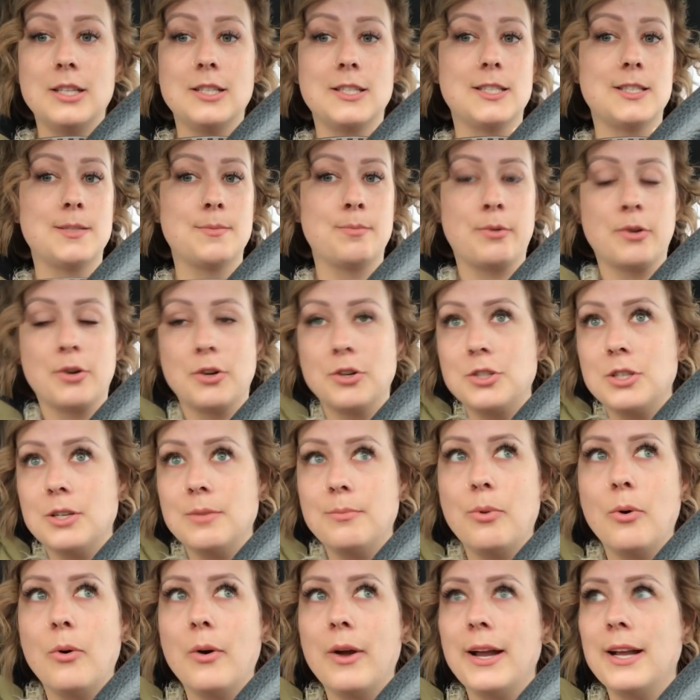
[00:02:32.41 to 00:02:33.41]

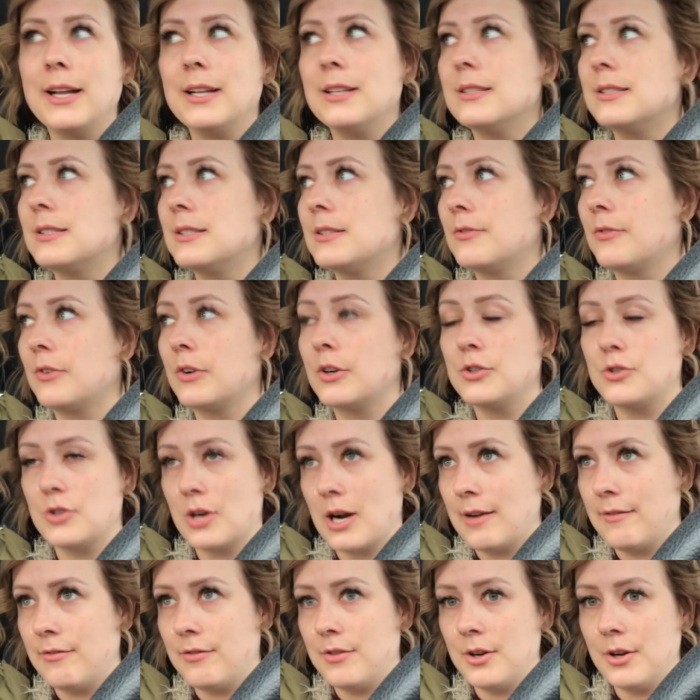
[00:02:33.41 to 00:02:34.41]
splurging points for a
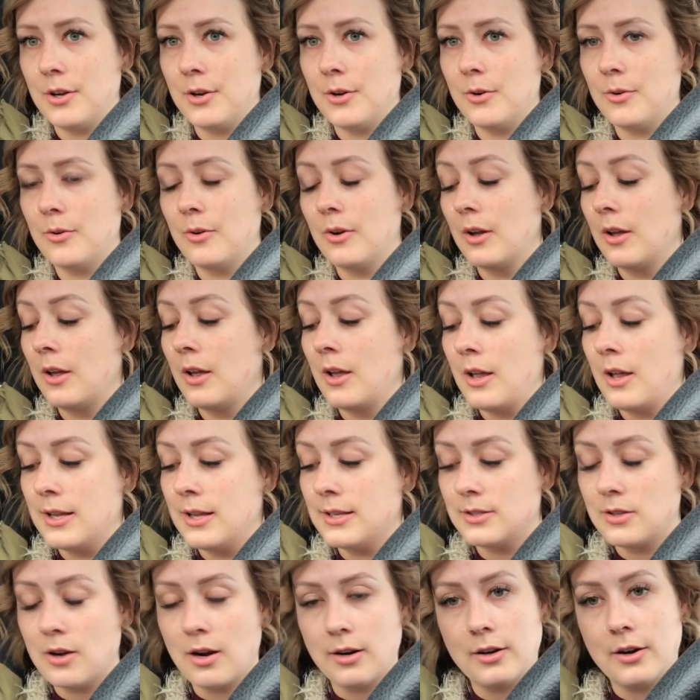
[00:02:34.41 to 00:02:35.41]
drive-through
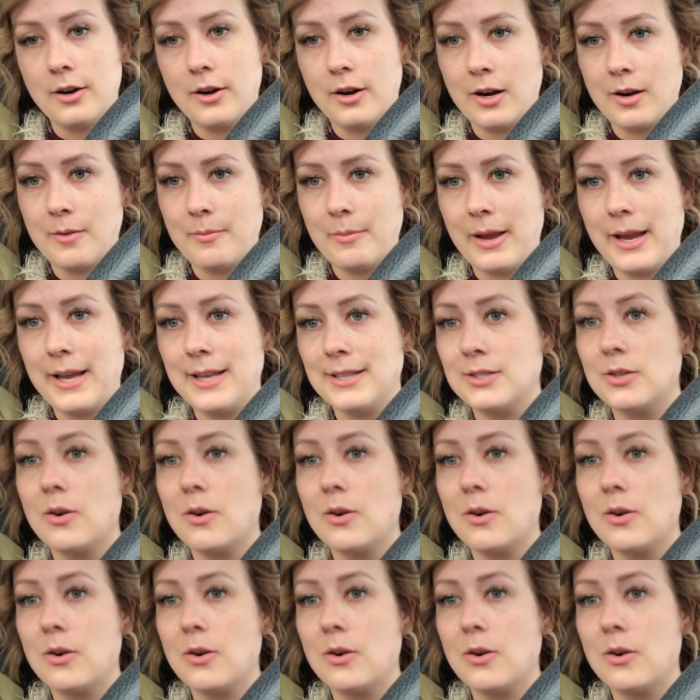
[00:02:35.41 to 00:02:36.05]
is not gonna hurt me.